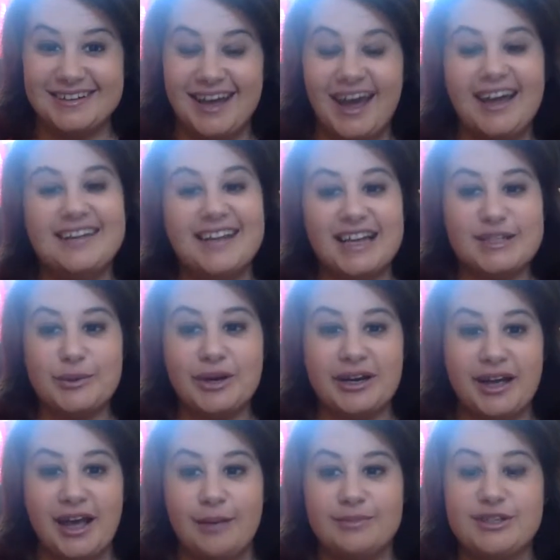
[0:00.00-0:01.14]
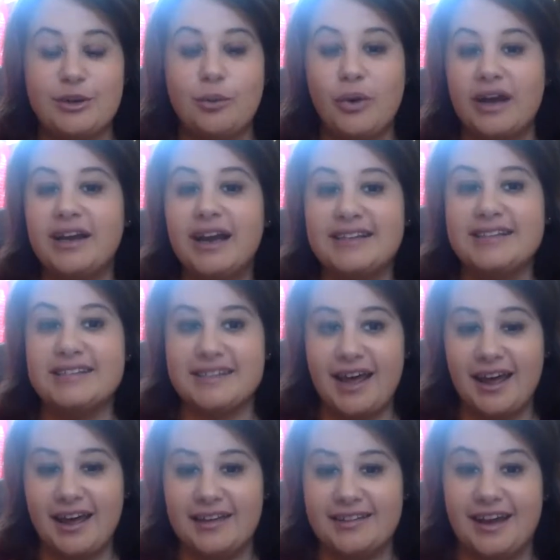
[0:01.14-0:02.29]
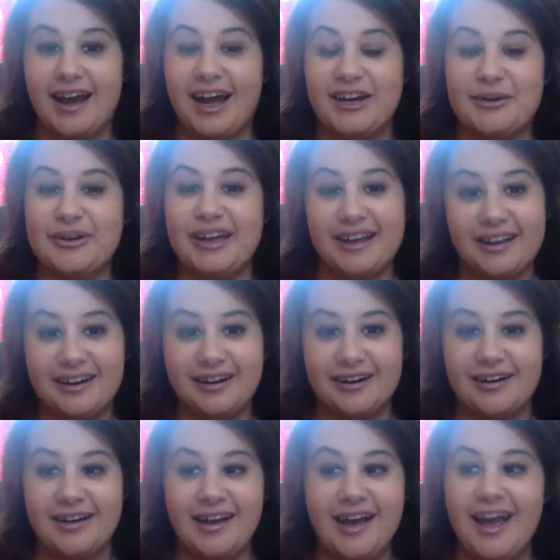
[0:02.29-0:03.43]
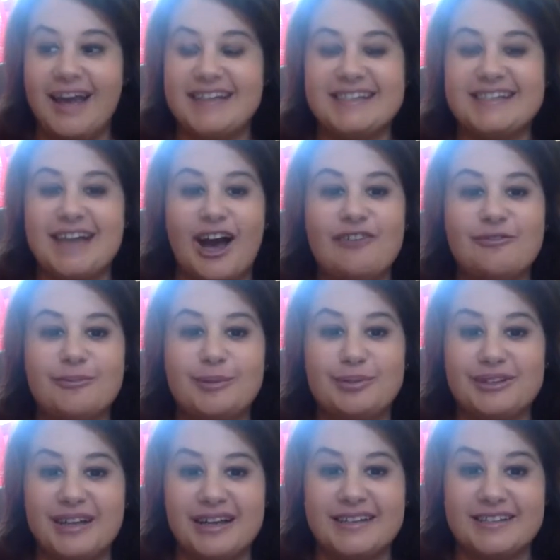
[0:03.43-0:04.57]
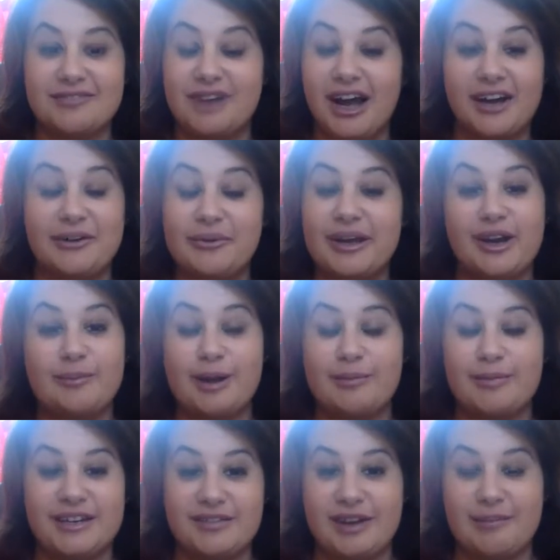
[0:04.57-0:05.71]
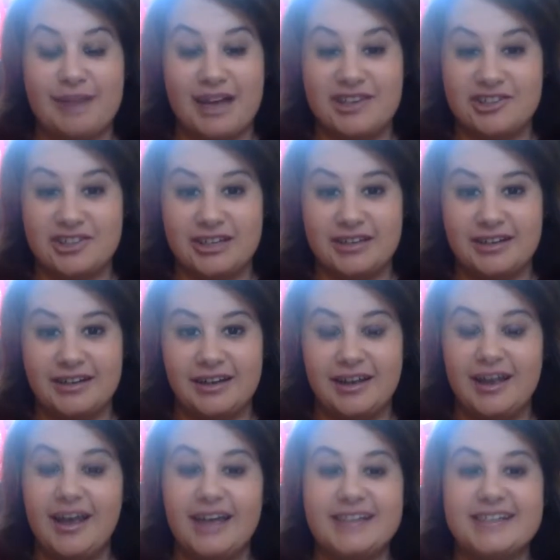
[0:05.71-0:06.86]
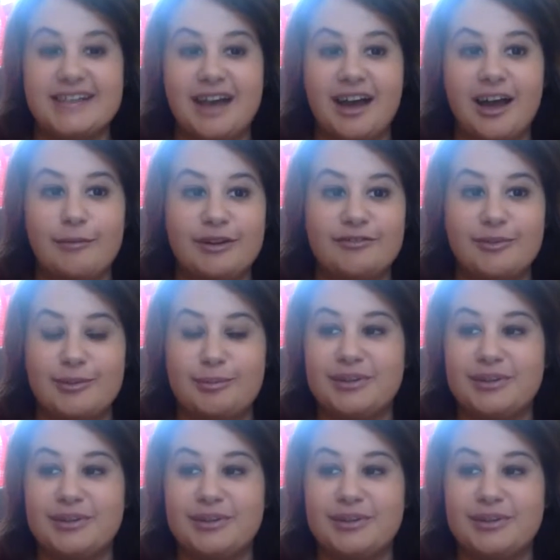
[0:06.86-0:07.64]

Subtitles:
And that's where I am. So when I say that I don't care, it's not from a place of I don't care about my divine masculine. It's not coming from a